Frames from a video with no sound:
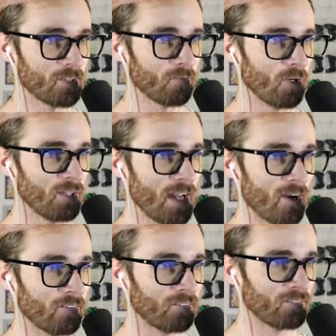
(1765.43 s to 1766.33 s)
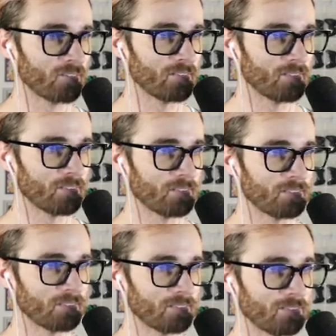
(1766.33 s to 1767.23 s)
One down.
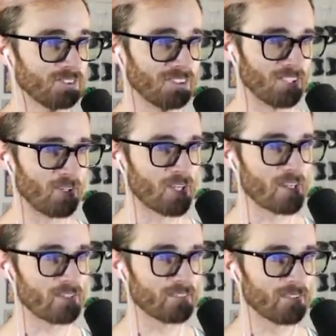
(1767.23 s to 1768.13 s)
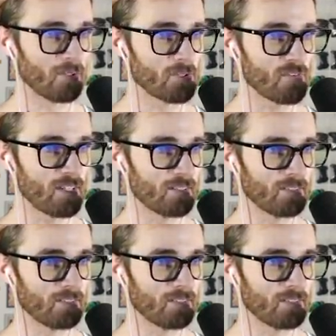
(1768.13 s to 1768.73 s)
Oh god, no, it's fine.